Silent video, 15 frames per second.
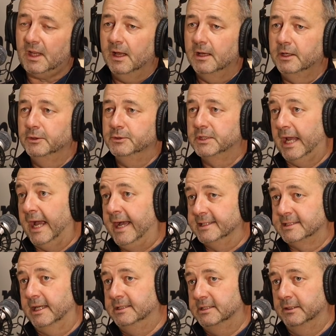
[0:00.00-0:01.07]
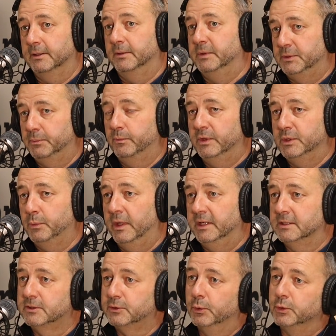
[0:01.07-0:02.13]
Used our data which
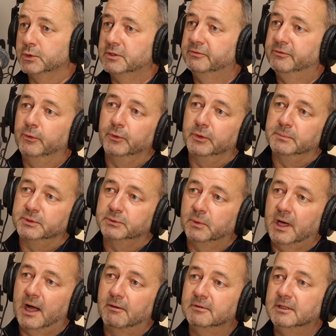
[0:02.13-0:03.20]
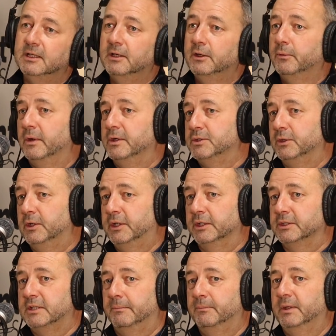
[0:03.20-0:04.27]
we'd sourced for them as well. Whereas you look
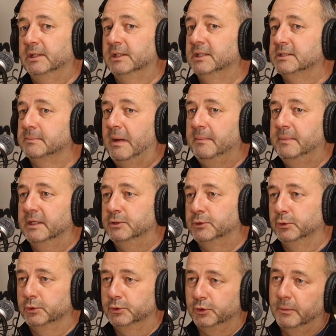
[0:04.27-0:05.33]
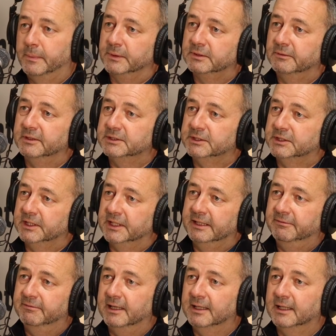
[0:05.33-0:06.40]
at something that is maybe a door drop or something, just a
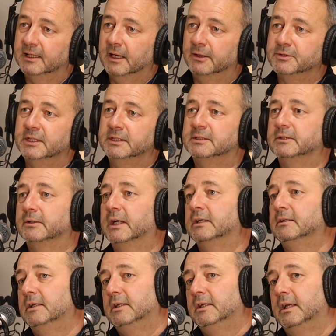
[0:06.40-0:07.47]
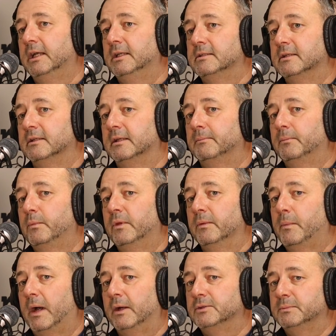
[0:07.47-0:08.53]
leaflet that goes into the
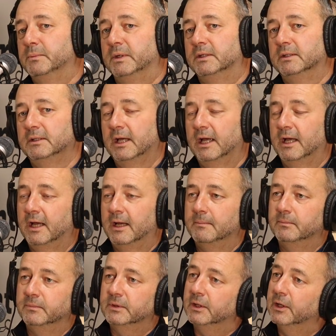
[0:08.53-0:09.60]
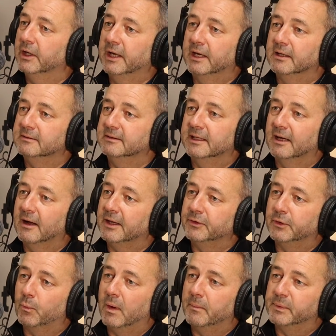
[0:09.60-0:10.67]
postman, you're looking at
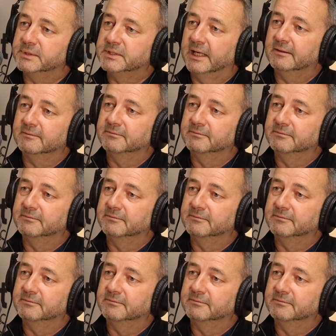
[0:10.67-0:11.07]
under 1% for something